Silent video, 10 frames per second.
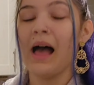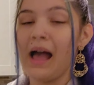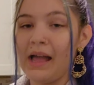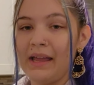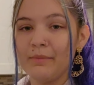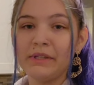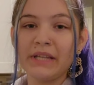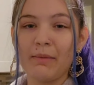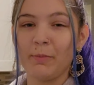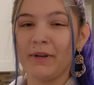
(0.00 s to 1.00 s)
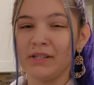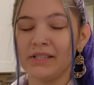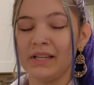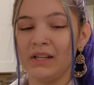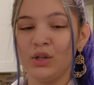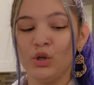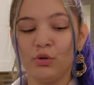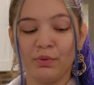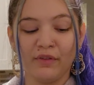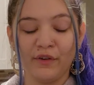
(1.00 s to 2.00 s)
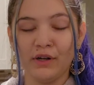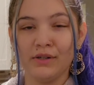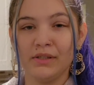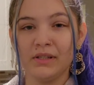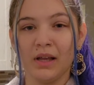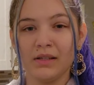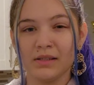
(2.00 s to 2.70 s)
I am the type of person who prefers